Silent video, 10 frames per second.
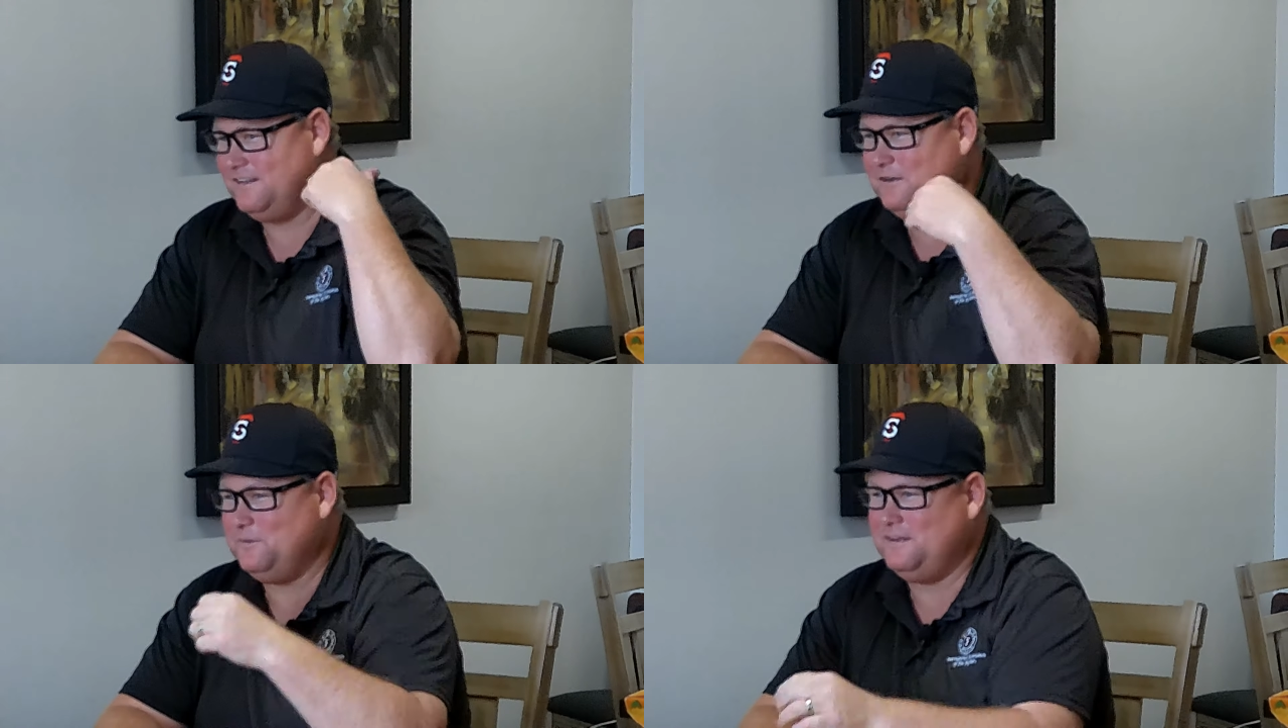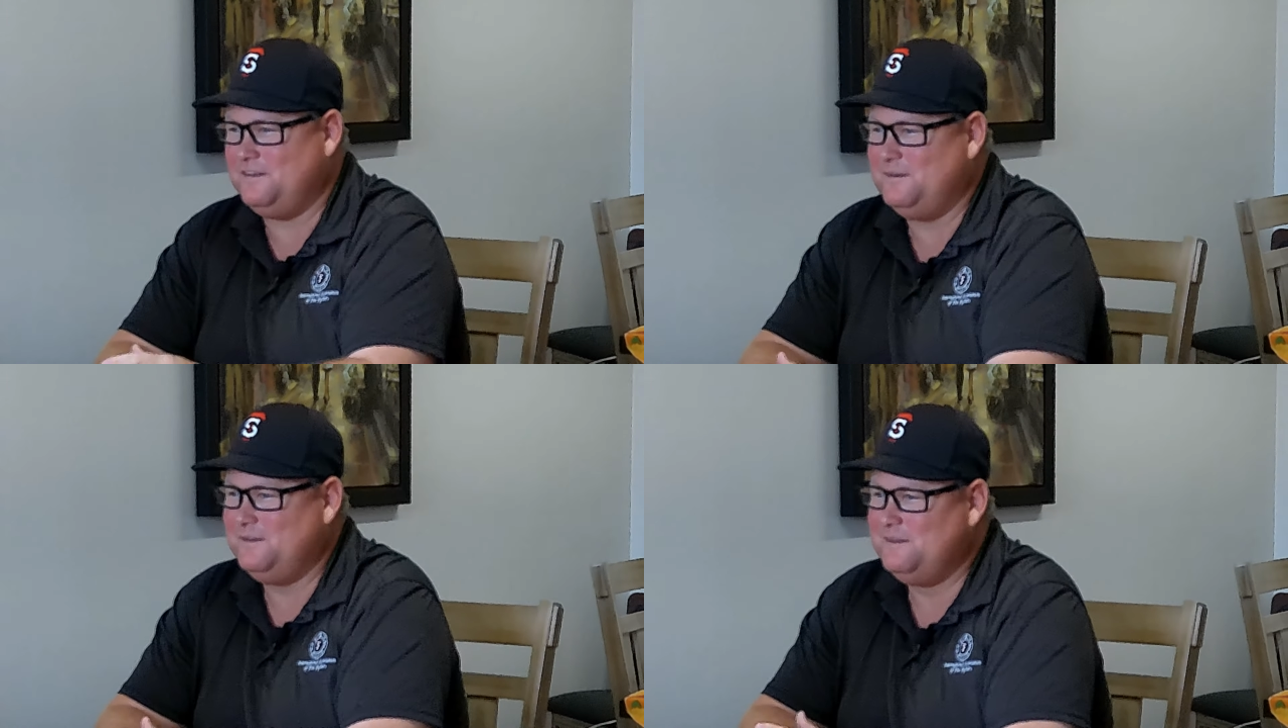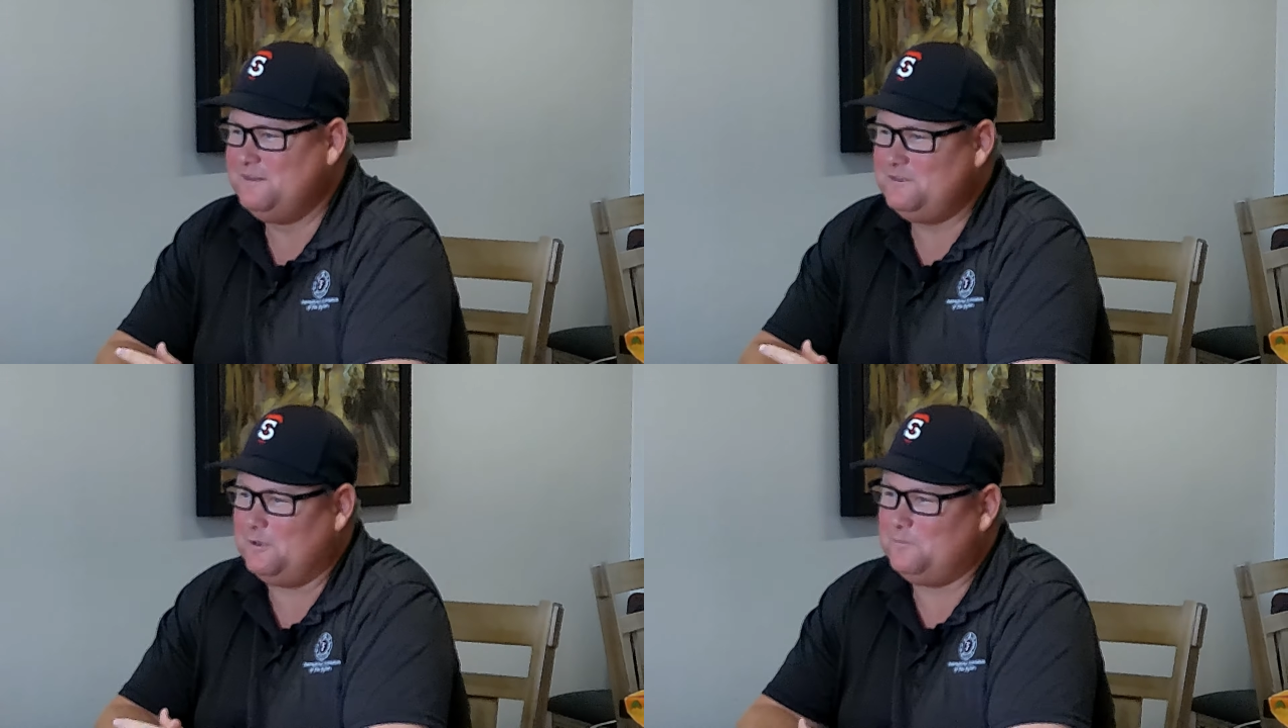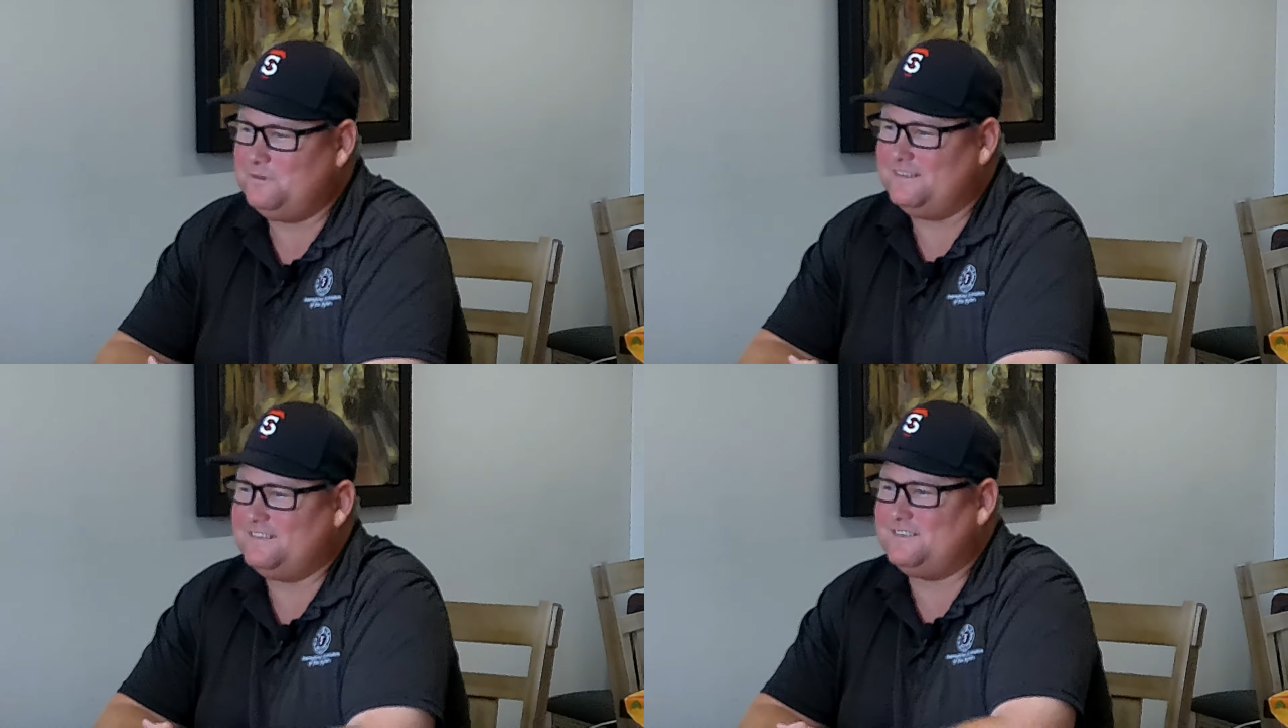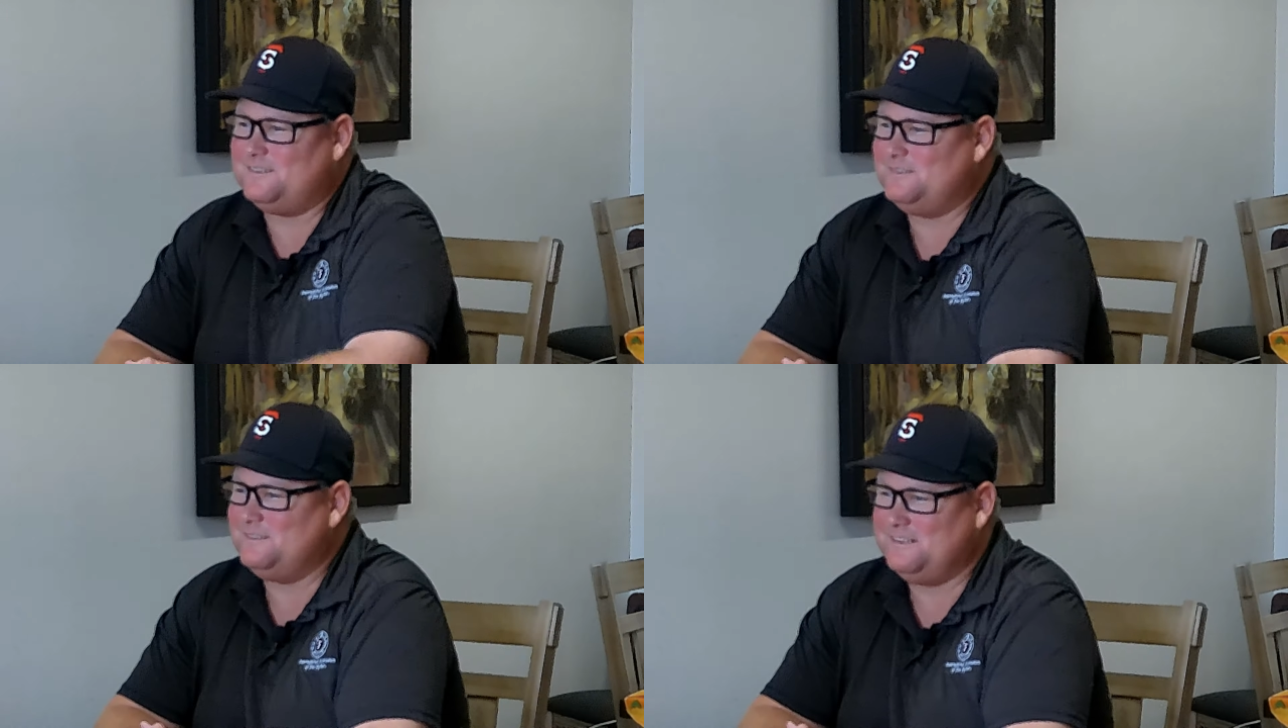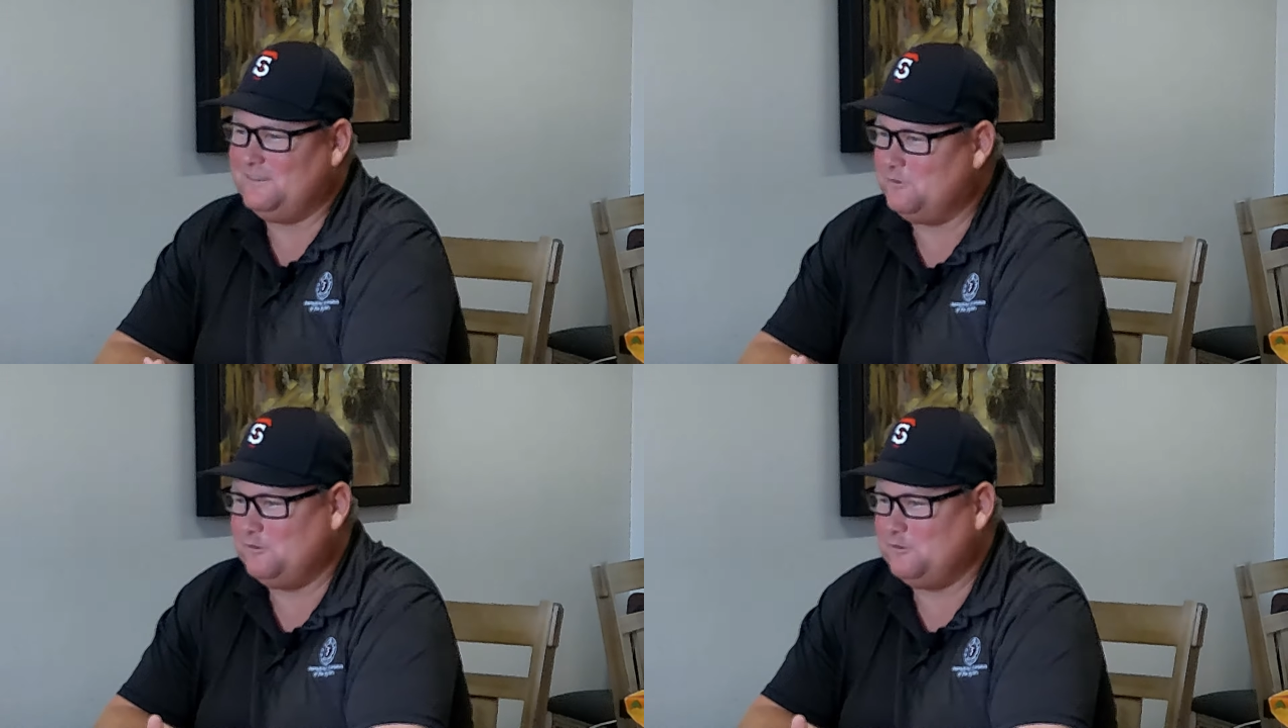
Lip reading: and then you went and dumped it. So you never